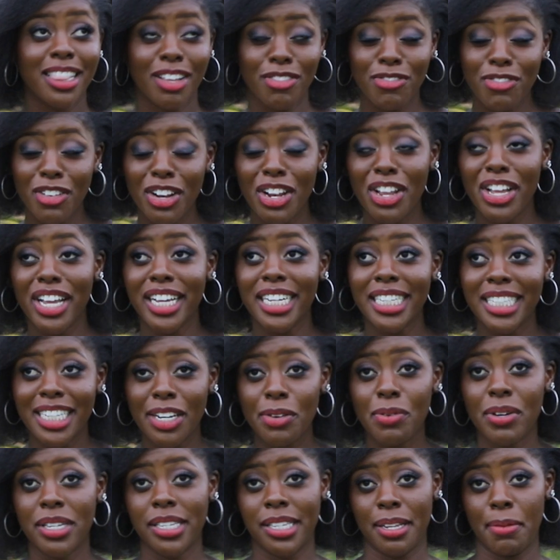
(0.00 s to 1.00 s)
The following day
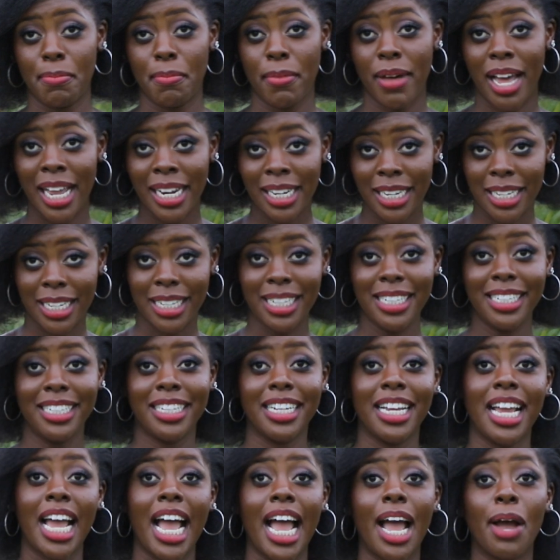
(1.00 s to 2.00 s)
was a Monday.
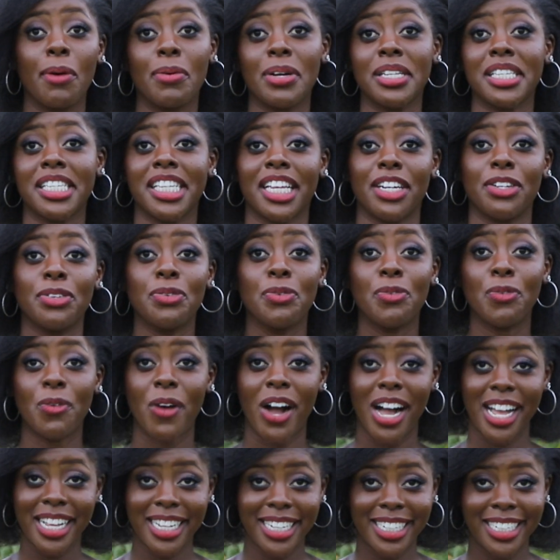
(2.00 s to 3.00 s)
I was at
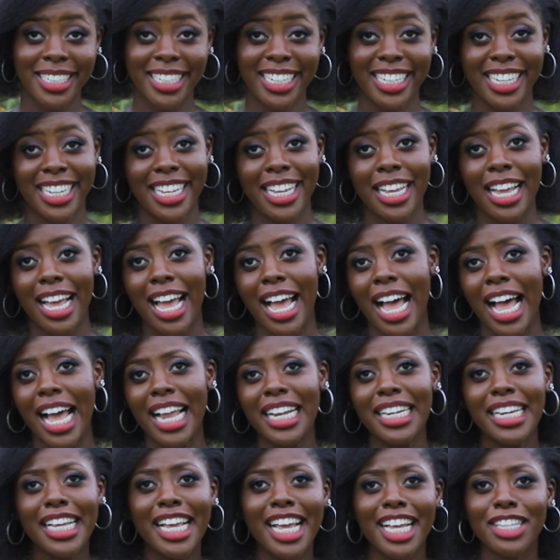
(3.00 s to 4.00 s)
work.
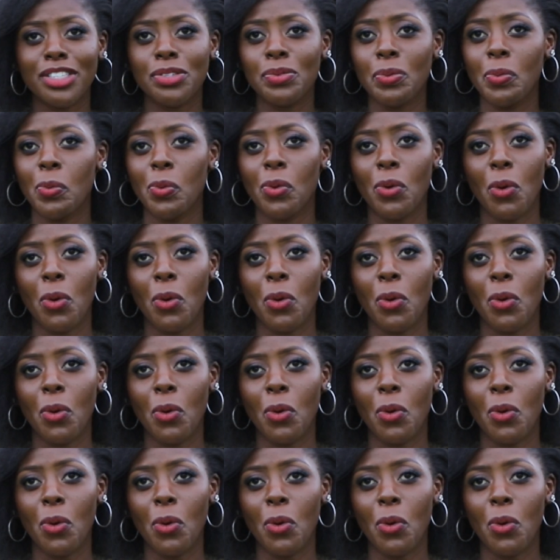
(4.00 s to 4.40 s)
And guess who